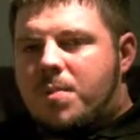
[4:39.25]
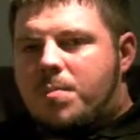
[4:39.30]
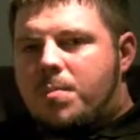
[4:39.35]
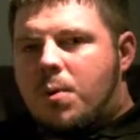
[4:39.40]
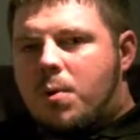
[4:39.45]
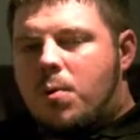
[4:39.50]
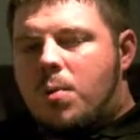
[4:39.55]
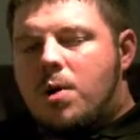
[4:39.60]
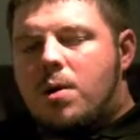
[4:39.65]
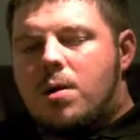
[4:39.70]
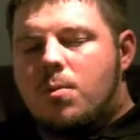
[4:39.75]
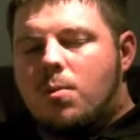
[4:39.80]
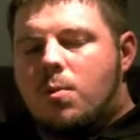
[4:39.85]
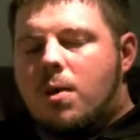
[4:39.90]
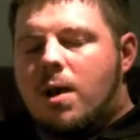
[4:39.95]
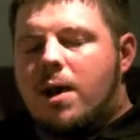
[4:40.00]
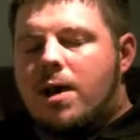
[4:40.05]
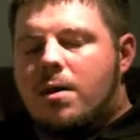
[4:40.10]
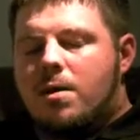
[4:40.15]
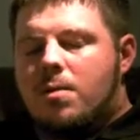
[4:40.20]

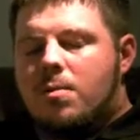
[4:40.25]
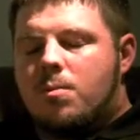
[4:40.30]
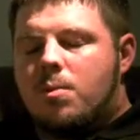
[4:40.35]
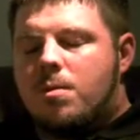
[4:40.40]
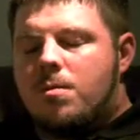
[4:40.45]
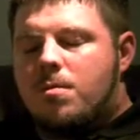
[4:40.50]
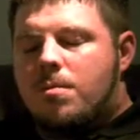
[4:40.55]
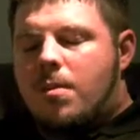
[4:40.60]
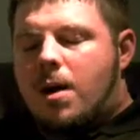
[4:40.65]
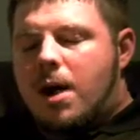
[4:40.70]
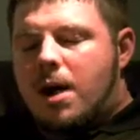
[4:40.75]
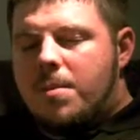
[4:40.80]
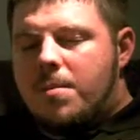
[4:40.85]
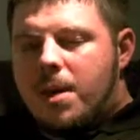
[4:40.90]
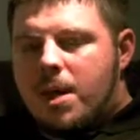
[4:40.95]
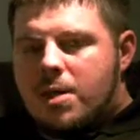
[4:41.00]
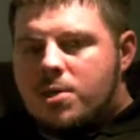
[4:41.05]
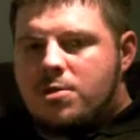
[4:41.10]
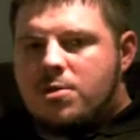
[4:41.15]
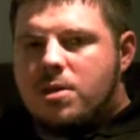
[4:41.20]
what my
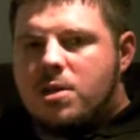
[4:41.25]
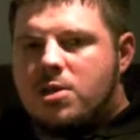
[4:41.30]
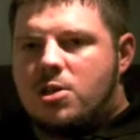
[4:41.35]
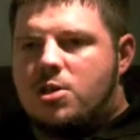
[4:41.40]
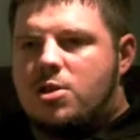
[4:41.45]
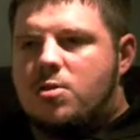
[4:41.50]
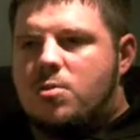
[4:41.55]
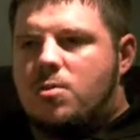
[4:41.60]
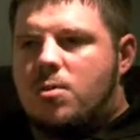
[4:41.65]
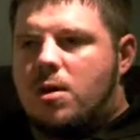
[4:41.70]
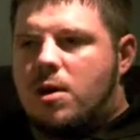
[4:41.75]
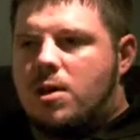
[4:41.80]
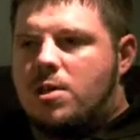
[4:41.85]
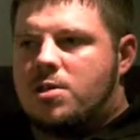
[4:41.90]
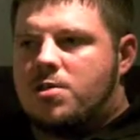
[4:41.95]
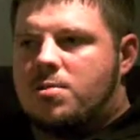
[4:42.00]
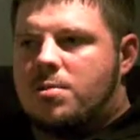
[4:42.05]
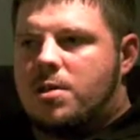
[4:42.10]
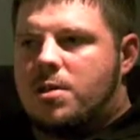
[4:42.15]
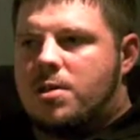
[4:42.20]
major issue
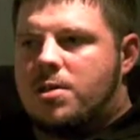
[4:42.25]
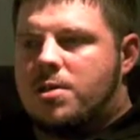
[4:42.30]
was